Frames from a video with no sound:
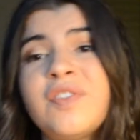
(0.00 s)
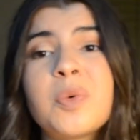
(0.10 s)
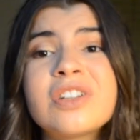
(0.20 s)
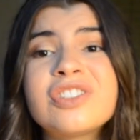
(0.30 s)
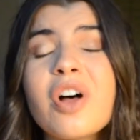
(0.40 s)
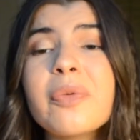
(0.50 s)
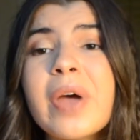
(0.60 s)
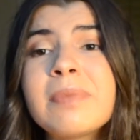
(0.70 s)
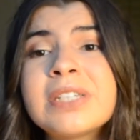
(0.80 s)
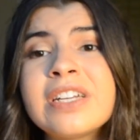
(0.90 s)
you watched all the
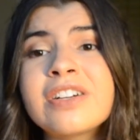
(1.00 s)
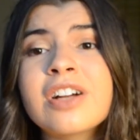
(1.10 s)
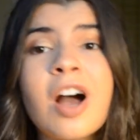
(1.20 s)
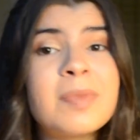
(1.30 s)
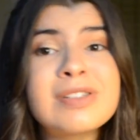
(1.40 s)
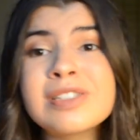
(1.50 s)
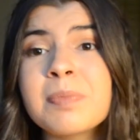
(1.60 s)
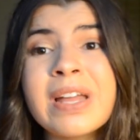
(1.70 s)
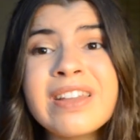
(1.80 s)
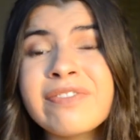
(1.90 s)
way up here, comment a
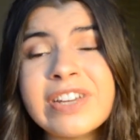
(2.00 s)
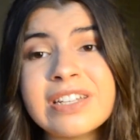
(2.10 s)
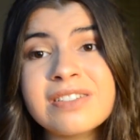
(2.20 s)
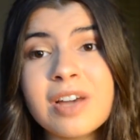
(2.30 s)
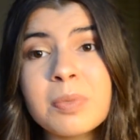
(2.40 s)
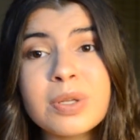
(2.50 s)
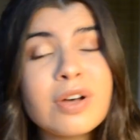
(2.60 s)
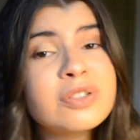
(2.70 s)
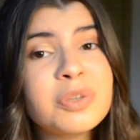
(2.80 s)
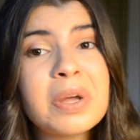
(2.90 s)
smiley face down
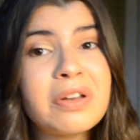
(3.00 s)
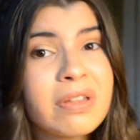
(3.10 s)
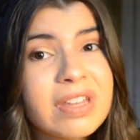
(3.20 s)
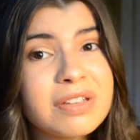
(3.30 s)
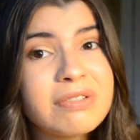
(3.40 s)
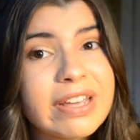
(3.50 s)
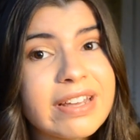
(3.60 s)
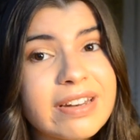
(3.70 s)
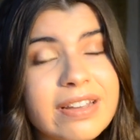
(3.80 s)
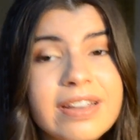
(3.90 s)
below so I know that you
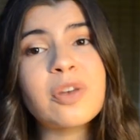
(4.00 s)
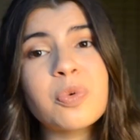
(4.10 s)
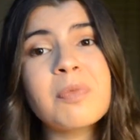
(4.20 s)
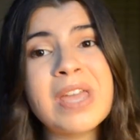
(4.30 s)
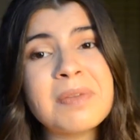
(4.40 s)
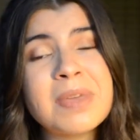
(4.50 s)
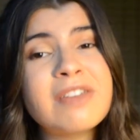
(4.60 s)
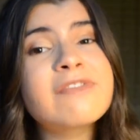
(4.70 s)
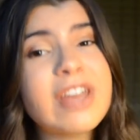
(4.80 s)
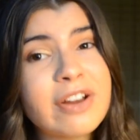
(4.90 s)
did. It will make
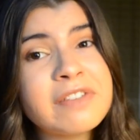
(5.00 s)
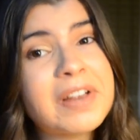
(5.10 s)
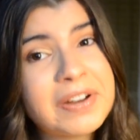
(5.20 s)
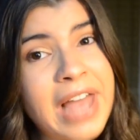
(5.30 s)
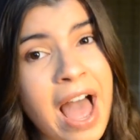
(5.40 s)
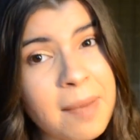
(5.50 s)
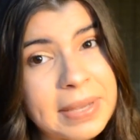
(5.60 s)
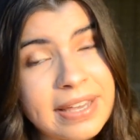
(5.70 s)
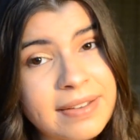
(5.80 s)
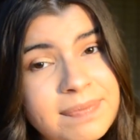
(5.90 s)
me very, very
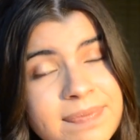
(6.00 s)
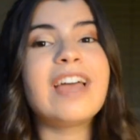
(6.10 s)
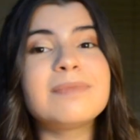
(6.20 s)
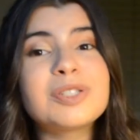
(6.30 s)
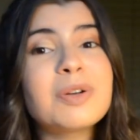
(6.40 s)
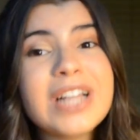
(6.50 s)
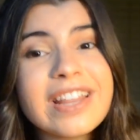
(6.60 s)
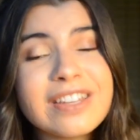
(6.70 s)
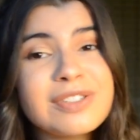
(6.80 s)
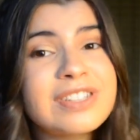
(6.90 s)
happy. I'm so
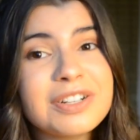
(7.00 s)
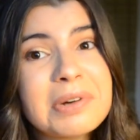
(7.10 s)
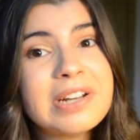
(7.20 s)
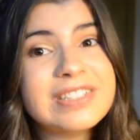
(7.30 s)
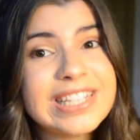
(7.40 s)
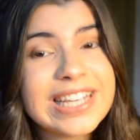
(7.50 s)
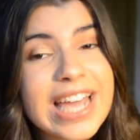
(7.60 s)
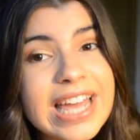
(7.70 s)
glad that you stuck around until the